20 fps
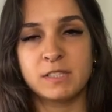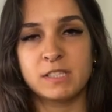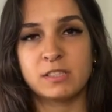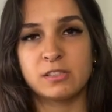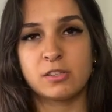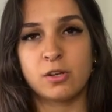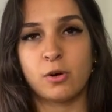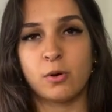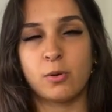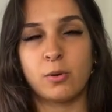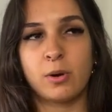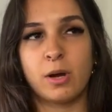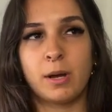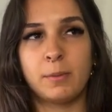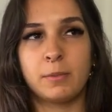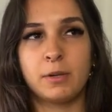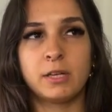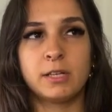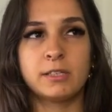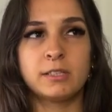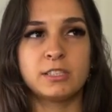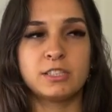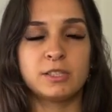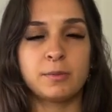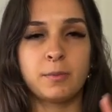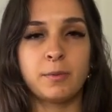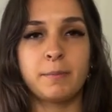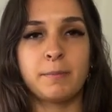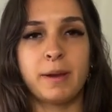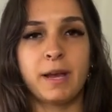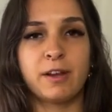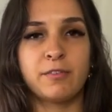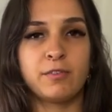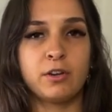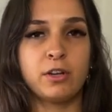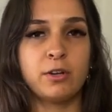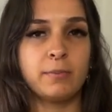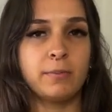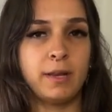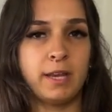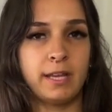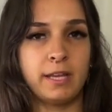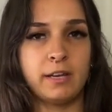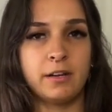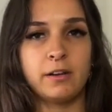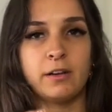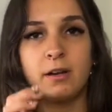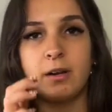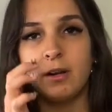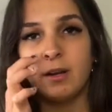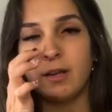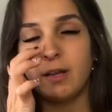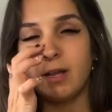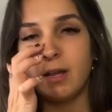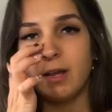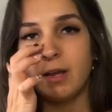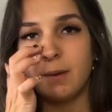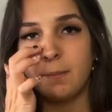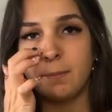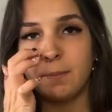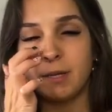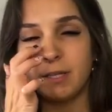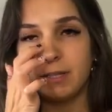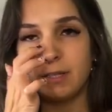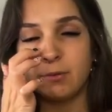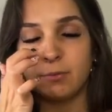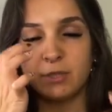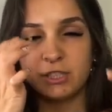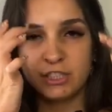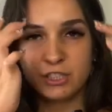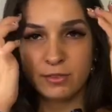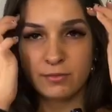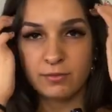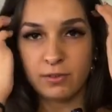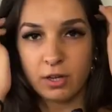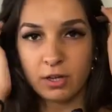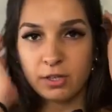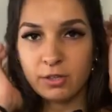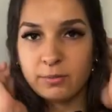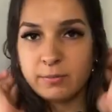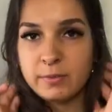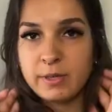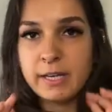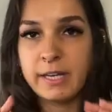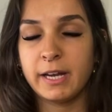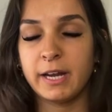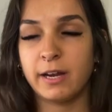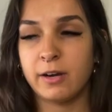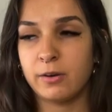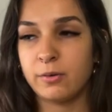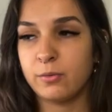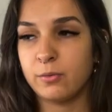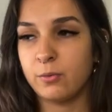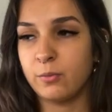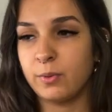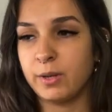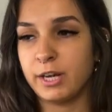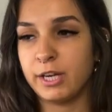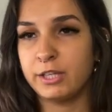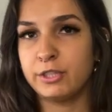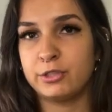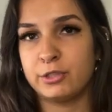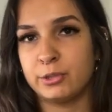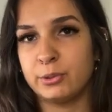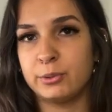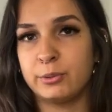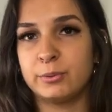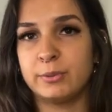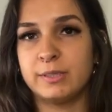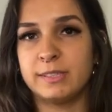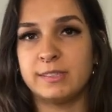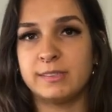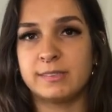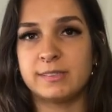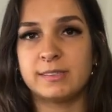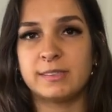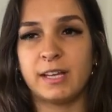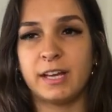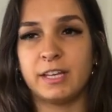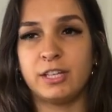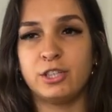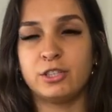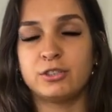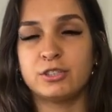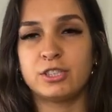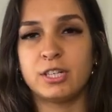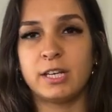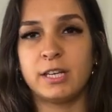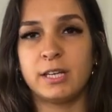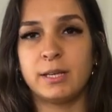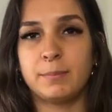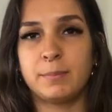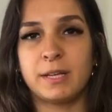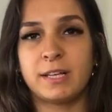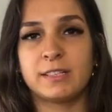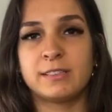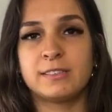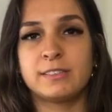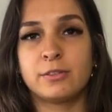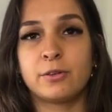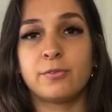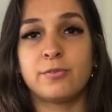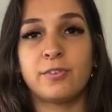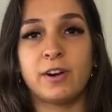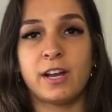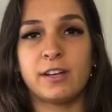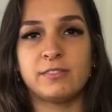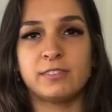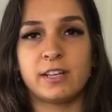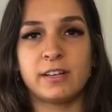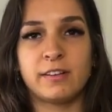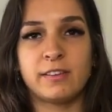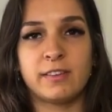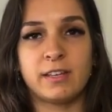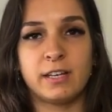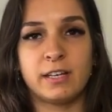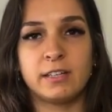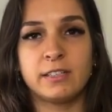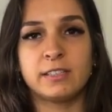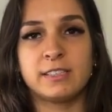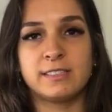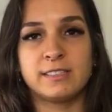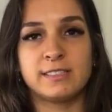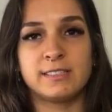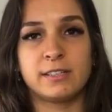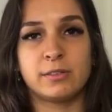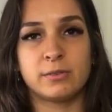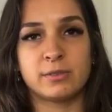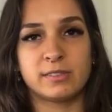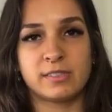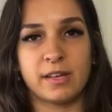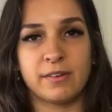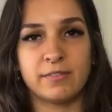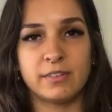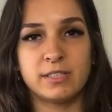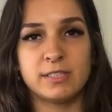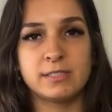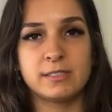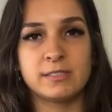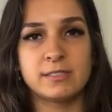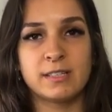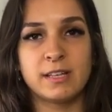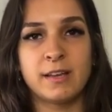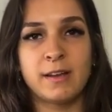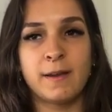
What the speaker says: So I'm gonna touch up on mega volume later. But the Russian volume right now, what I do is I usually, because 05s are thinner than 07s,